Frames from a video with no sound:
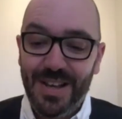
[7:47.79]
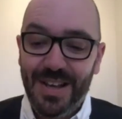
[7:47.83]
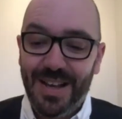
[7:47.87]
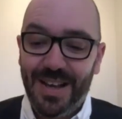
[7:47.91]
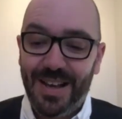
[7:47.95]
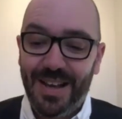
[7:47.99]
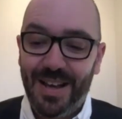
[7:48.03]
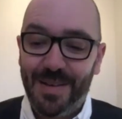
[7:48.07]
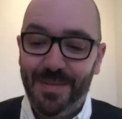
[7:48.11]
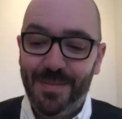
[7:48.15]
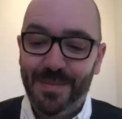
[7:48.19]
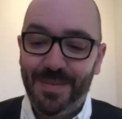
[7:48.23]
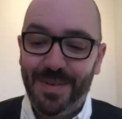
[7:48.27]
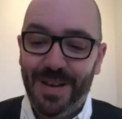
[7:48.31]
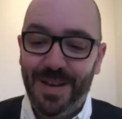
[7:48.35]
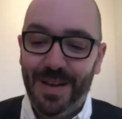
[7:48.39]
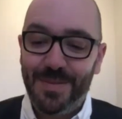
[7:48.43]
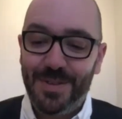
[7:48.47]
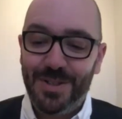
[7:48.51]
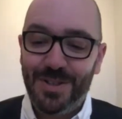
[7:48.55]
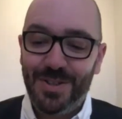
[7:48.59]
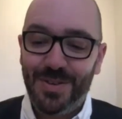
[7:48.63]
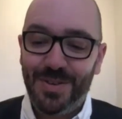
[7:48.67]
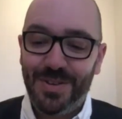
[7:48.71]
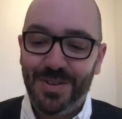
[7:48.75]
I'm
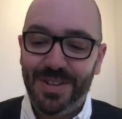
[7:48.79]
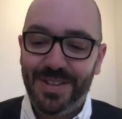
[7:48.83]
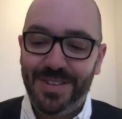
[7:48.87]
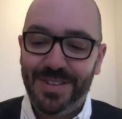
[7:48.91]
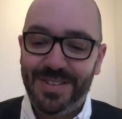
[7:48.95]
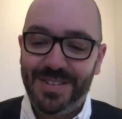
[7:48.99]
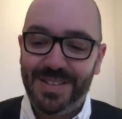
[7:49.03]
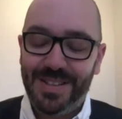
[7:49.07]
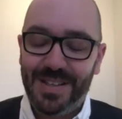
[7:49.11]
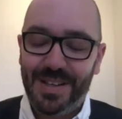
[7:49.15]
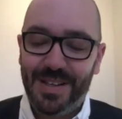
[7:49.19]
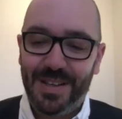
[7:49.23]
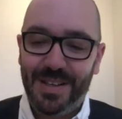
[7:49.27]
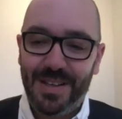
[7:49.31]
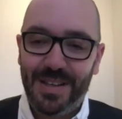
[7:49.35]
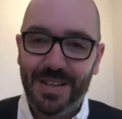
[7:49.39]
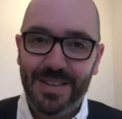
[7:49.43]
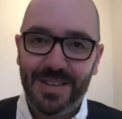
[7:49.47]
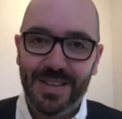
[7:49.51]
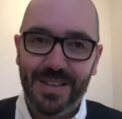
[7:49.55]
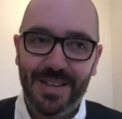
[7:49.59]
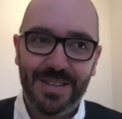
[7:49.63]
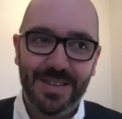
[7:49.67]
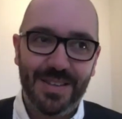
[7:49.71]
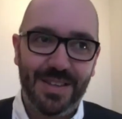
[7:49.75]
sure that
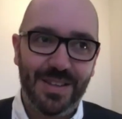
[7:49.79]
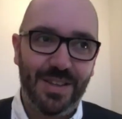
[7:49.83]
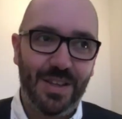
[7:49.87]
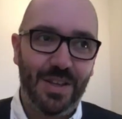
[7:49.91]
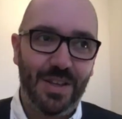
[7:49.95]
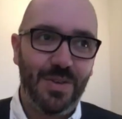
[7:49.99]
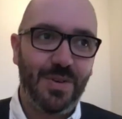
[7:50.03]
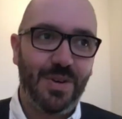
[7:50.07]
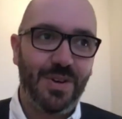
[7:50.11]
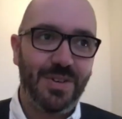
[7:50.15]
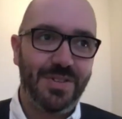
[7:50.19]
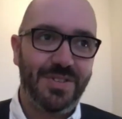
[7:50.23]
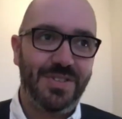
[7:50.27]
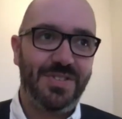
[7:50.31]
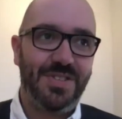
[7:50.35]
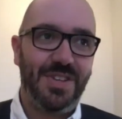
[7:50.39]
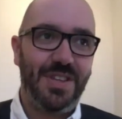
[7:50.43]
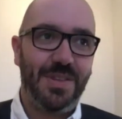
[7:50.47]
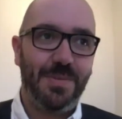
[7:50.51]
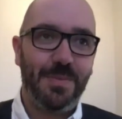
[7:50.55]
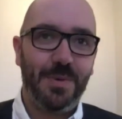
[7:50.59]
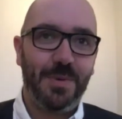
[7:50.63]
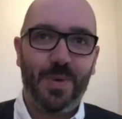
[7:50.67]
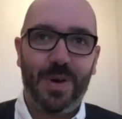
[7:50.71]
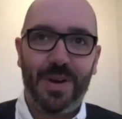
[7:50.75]
that you got to see
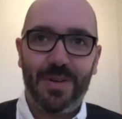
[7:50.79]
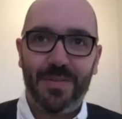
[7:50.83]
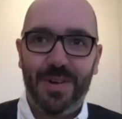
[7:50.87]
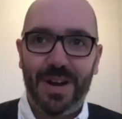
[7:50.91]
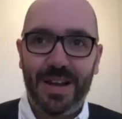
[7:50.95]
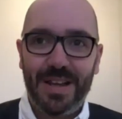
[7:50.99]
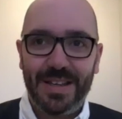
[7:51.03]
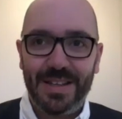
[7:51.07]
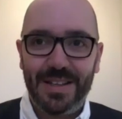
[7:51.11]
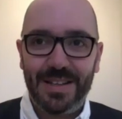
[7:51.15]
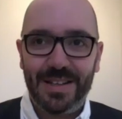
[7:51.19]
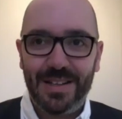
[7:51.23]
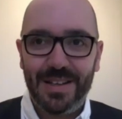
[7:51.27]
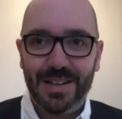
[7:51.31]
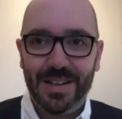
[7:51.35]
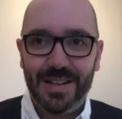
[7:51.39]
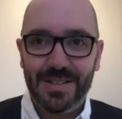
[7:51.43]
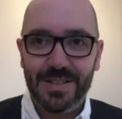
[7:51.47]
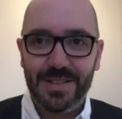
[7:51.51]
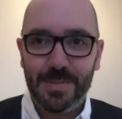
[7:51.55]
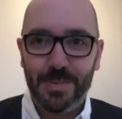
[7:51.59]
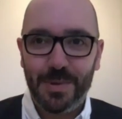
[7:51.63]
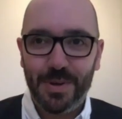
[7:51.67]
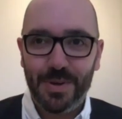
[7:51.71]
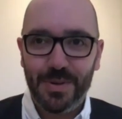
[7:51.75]
them quite regularly, I
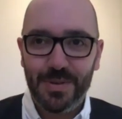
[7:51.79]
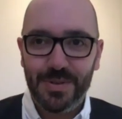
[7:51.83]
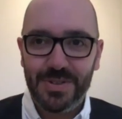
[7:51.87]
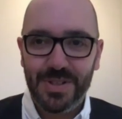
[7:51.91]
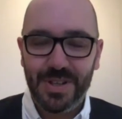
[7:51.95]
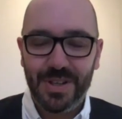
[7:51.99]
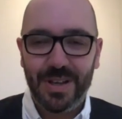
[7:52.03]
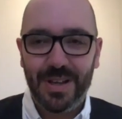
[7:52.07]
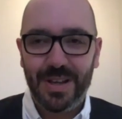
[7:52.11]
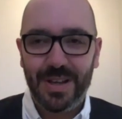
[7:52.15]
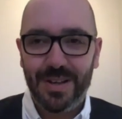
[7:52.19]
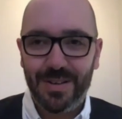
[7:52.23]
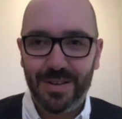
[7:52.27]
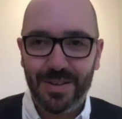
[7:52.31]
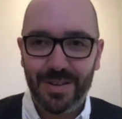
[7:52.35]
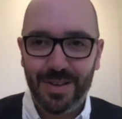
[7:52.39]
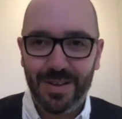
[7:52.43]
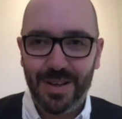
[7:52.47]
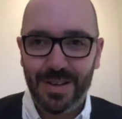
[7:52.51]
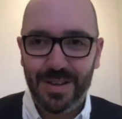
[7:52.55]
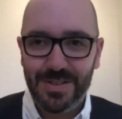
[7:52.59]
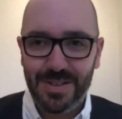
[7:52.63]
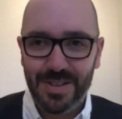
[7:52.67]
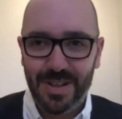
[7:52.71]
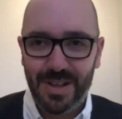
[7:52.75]
suppose,
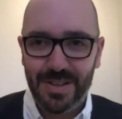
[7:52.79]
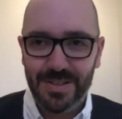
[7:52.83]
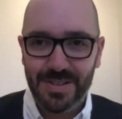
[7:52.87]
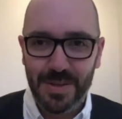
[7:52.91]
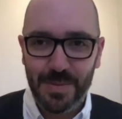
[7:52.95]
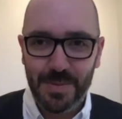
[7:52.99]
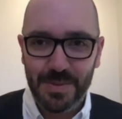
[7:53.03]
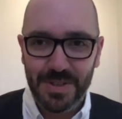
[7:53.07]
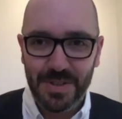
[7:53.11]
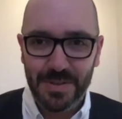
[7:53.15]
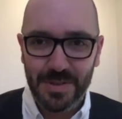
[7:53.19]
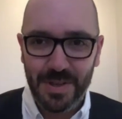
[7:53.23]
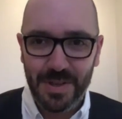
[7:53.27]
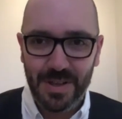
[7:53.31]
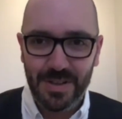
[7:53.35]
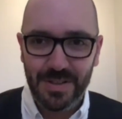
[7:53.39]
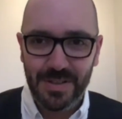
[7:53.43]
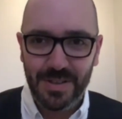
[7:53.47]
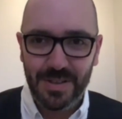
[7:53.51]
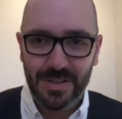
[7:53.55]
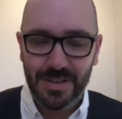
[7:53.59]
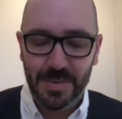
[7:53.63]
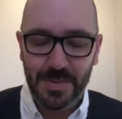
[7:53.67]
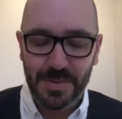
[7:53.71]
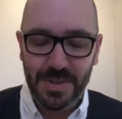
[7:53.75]
as he was
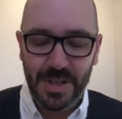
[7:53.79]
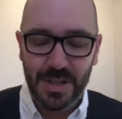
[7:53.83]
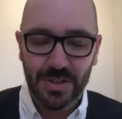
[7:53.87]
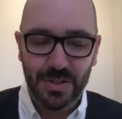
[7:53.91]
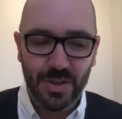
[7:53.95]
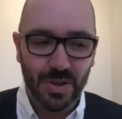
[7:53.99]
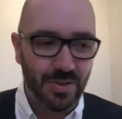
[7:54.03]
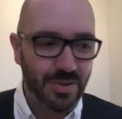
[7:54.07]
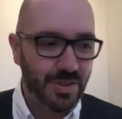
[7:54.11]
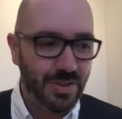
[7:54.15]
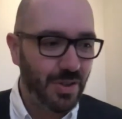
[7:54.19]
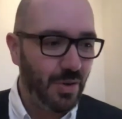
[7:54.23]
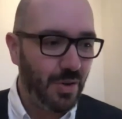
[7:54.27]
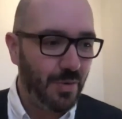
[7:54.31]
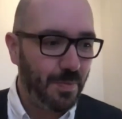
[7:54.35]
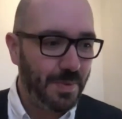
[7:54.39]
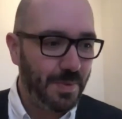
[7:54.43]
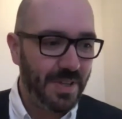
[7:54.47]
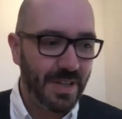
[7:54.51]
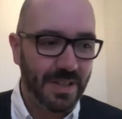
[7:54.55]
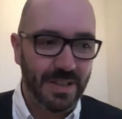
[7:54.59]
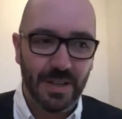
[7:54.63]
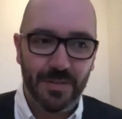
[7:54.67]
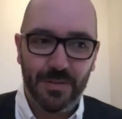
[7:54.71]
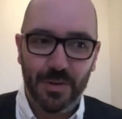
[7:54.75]
in Doctor Who,
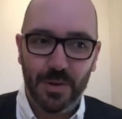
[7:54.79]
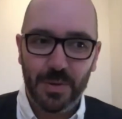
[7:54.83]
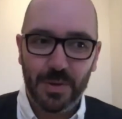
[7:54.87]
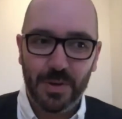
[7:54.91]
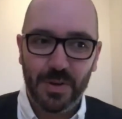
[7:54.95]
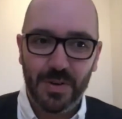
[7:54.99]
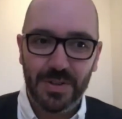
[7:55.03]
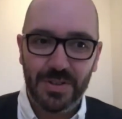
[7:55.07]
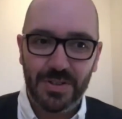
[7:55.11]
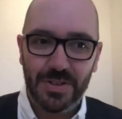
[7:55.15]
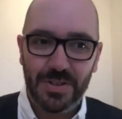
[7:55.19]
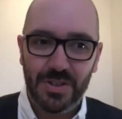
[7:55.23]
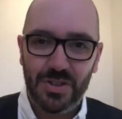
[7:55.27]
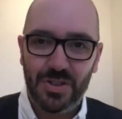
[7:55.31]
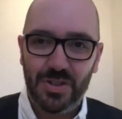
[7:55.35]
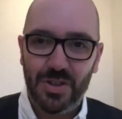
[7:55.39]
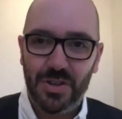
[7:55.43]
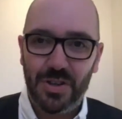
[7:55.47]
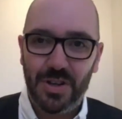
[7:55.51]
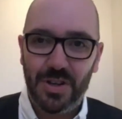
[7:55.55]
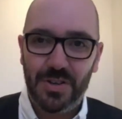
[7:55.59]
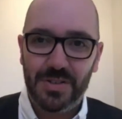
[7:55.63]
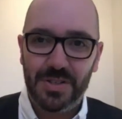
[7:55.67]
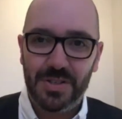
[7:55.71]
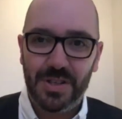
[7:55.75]
particularly if you were going to the
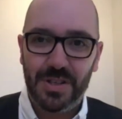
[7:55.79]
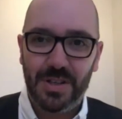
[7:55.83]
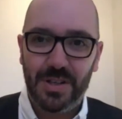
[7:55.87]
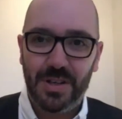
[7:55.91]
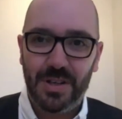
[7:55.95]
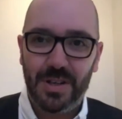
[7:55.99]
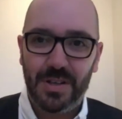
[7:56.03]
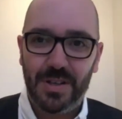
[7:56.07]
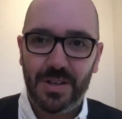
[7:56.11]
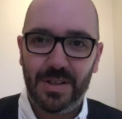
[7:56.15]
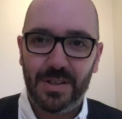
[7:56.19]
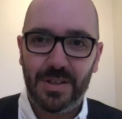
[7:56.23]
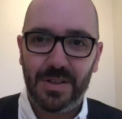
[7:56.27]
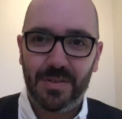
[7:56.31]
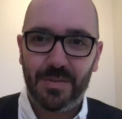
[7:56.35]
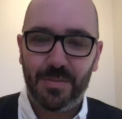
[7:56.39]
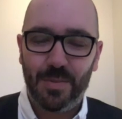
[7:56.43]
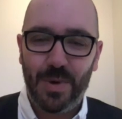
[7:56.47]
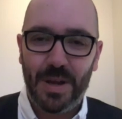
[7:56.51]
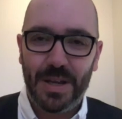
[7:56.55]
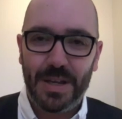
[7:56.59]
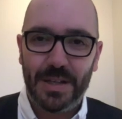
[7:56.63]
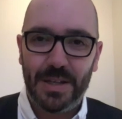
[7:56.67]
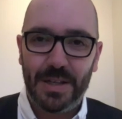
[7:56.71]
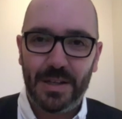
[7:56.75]
studios
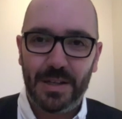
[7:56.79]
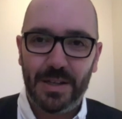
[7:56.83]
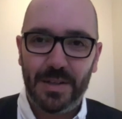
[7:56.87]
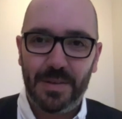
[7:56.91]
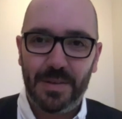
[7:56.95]
regularly.